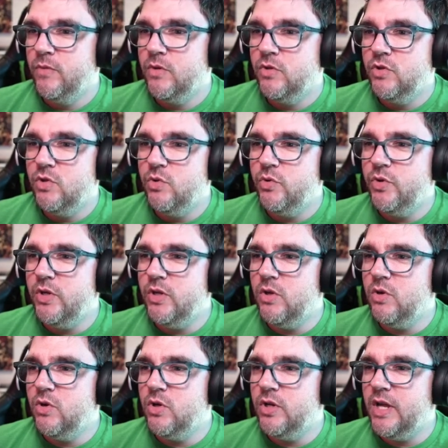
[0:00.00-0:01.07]
Do you think
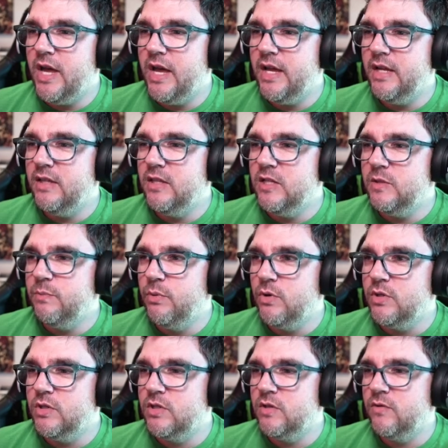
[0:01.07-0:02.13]
you could hide these
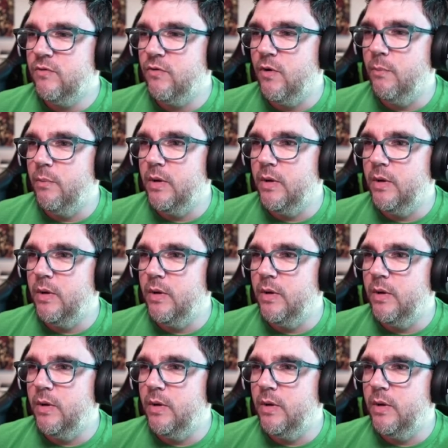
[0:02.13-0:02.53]
books from